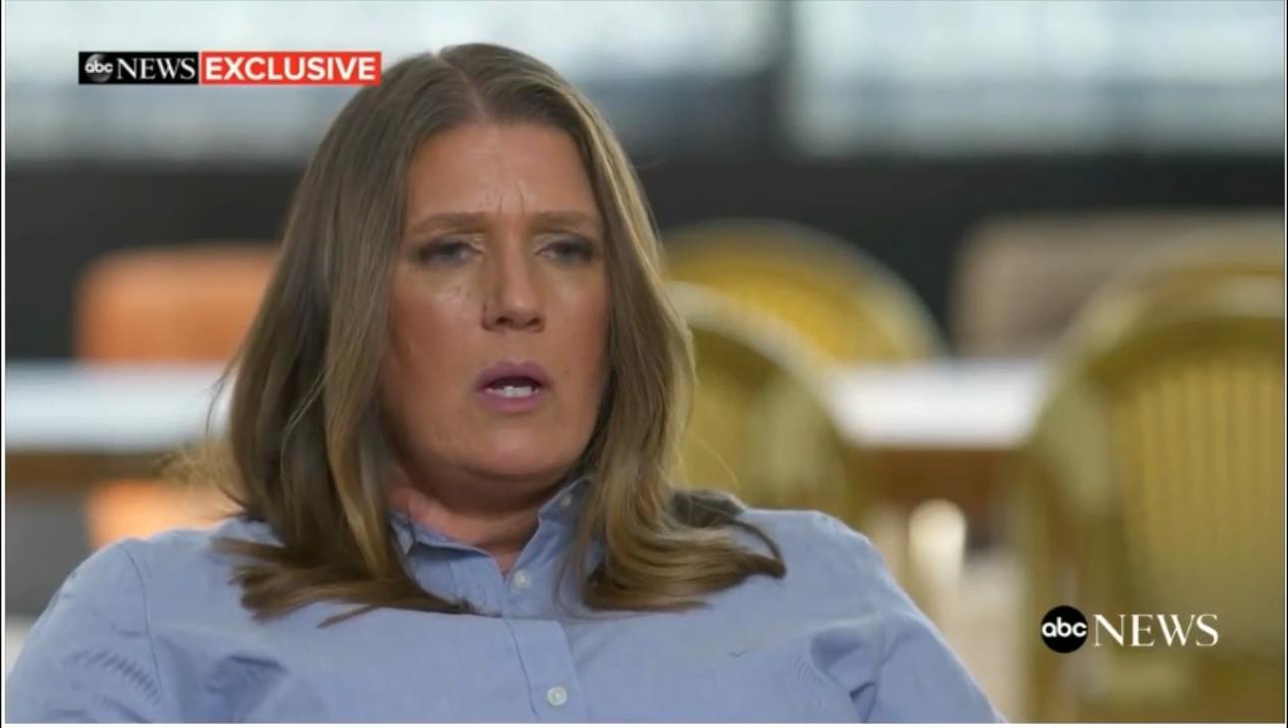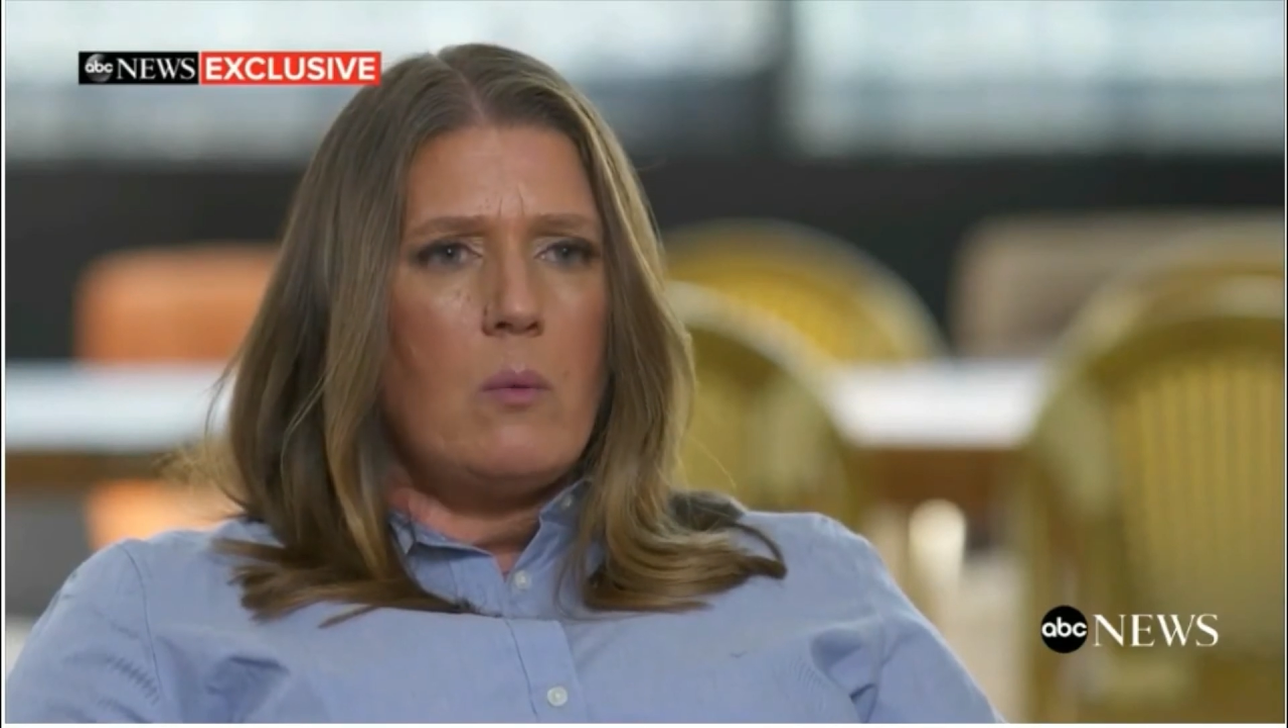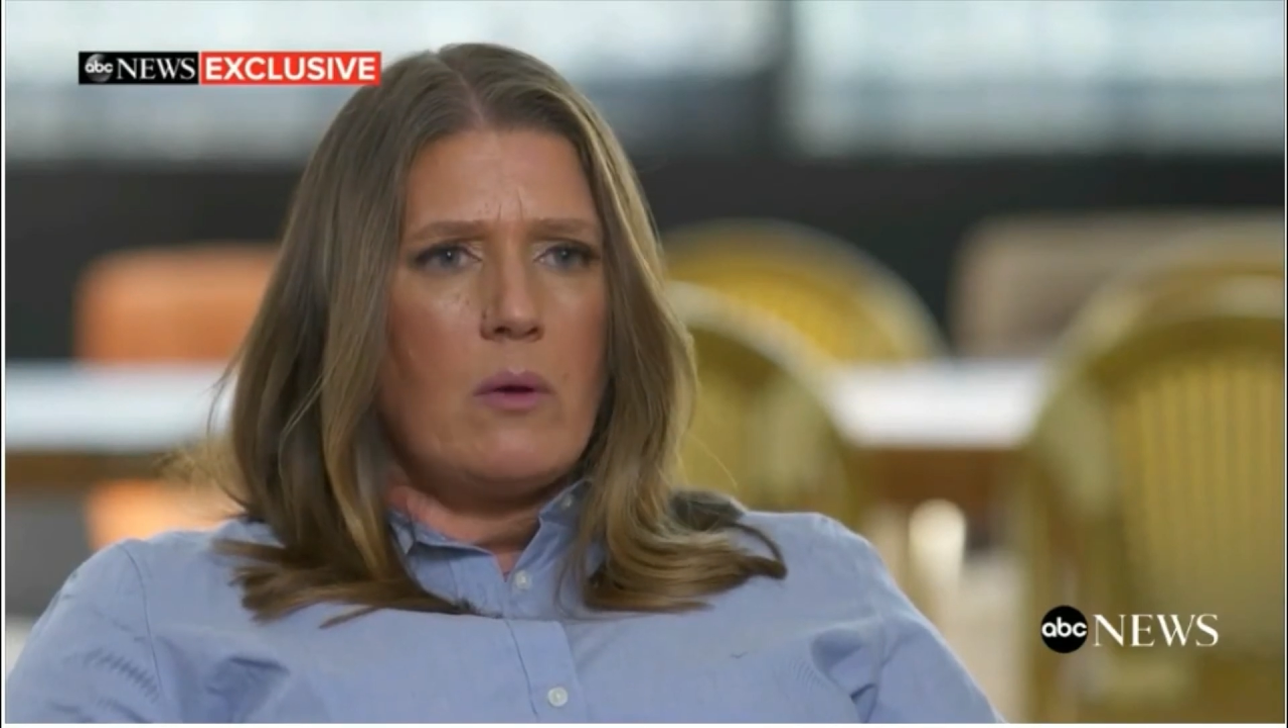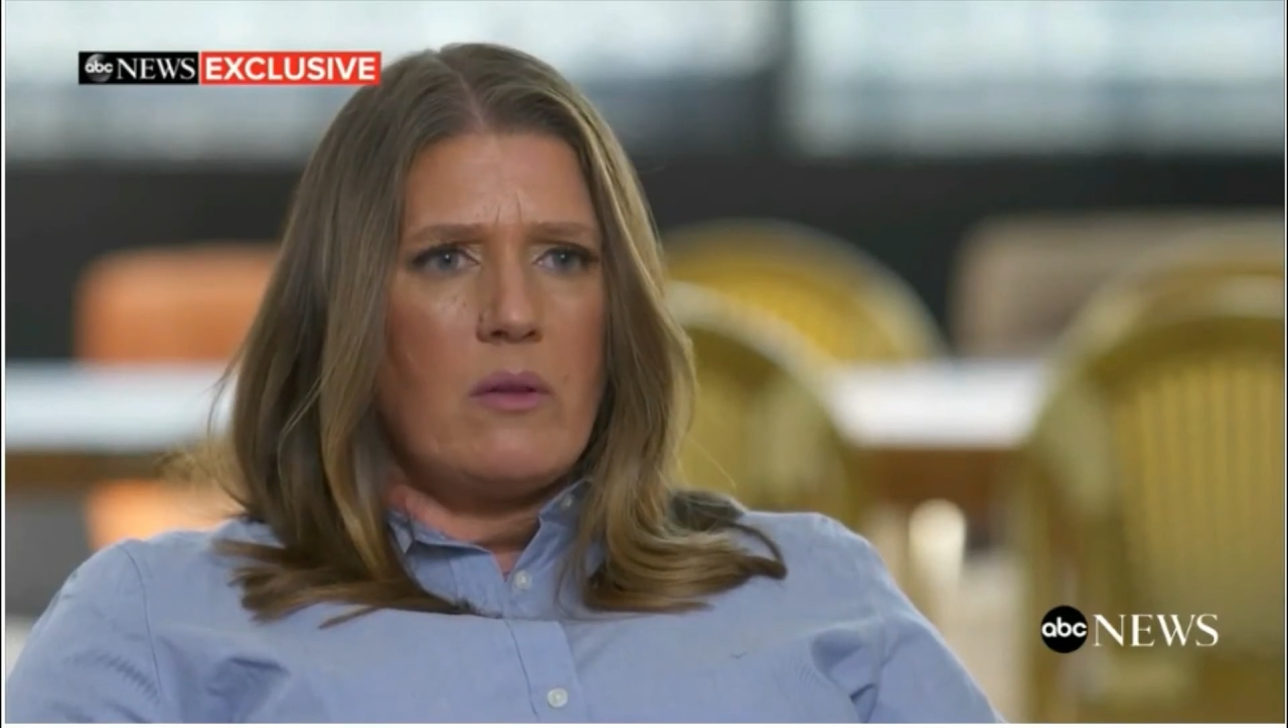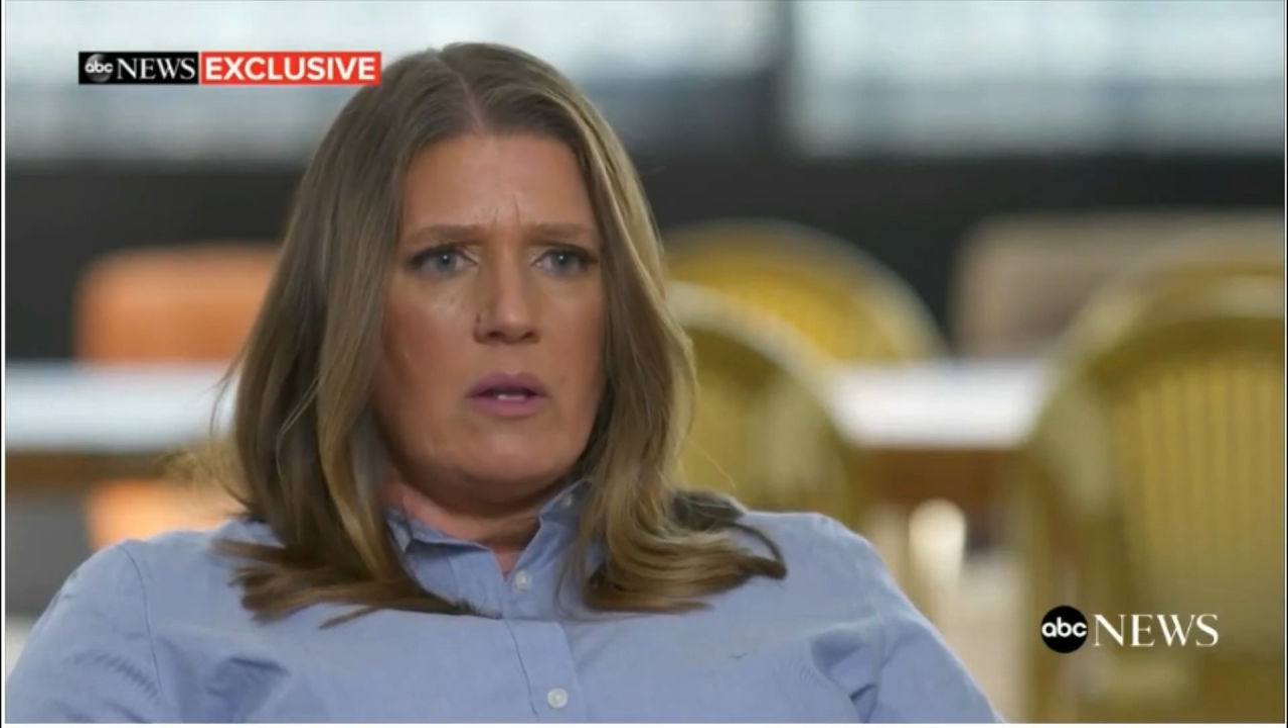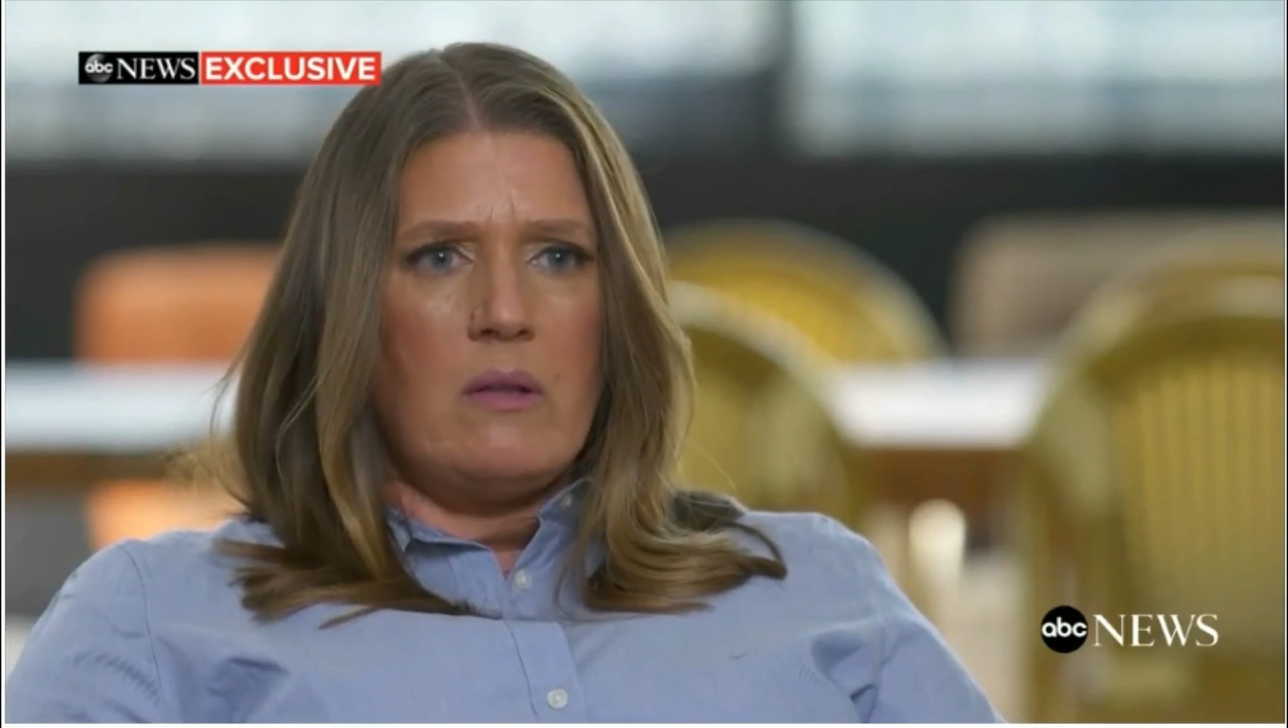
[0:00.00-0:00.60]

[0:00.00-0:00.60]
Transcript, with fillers: he wasn't